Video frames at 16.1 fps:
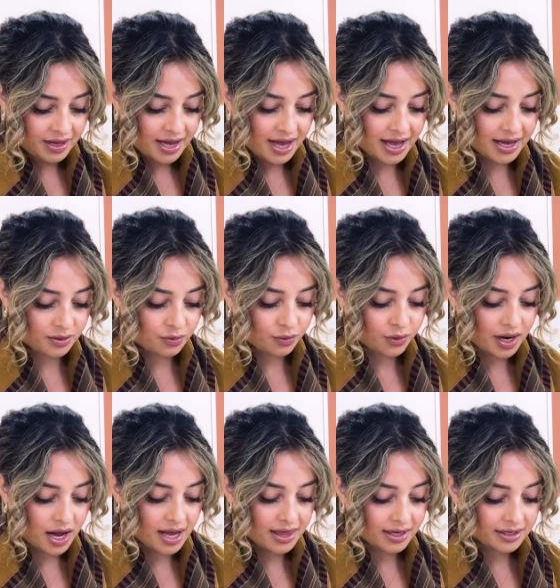And what I
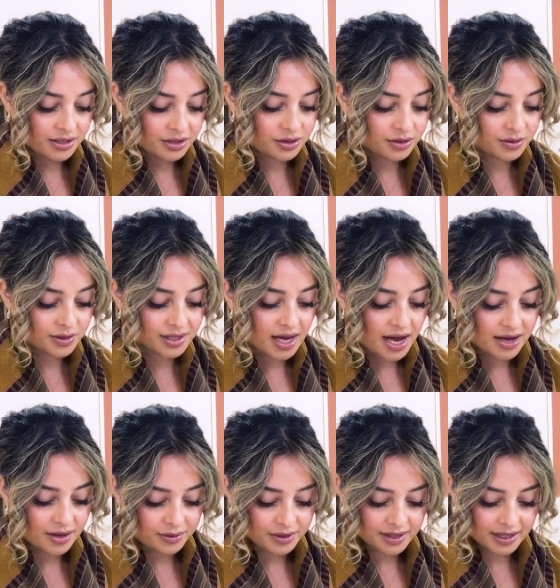like to do is I
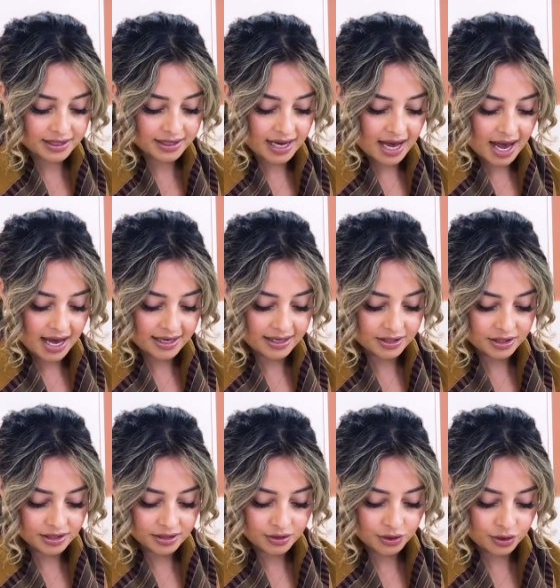always like to add it
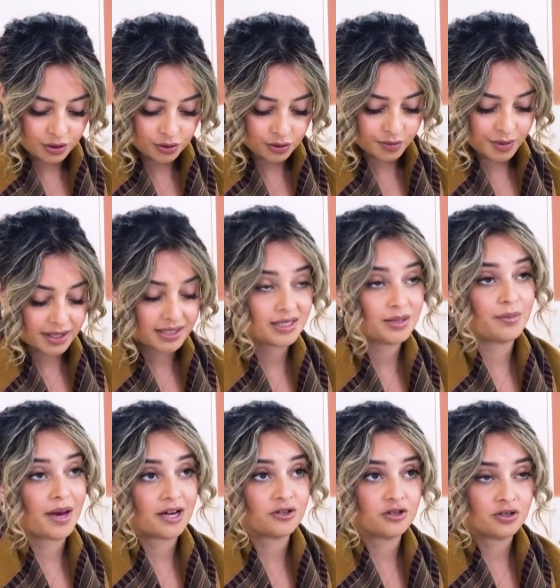to my
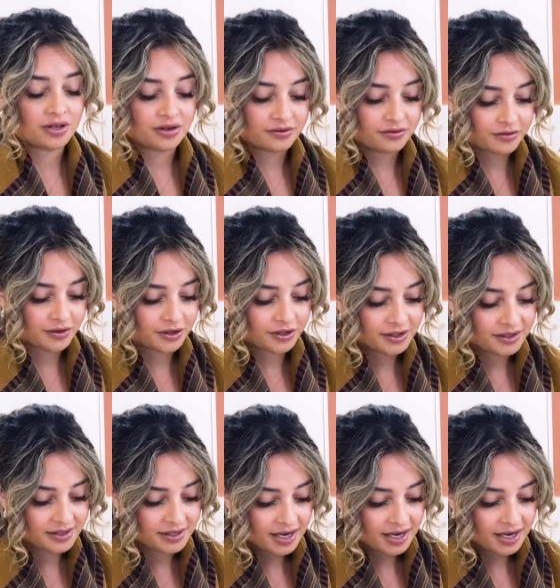spatula first.